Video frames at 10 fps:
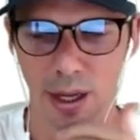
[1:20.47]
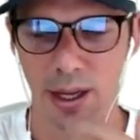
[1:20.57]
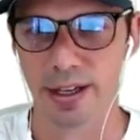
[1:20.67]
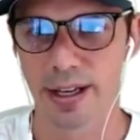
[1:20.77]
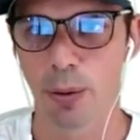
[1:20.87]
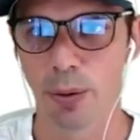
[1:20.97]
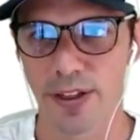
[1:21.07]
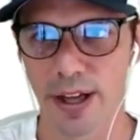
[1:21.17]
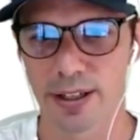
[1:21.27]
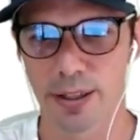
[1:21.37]
And now what
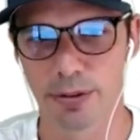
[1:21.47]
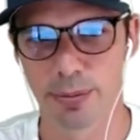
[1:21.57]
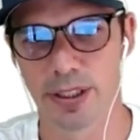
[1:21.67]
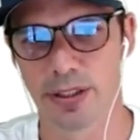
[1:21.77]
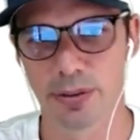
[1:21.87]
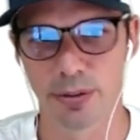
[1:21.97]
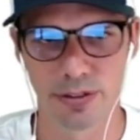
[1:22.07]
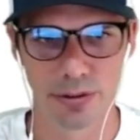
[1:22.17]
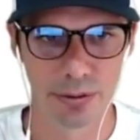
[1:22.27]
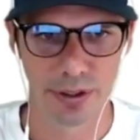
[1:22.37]
that enables me to do is
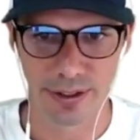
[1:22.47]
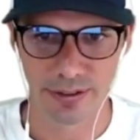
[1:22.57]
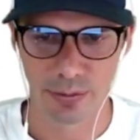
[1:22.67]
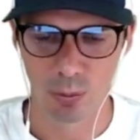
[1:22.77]
two things.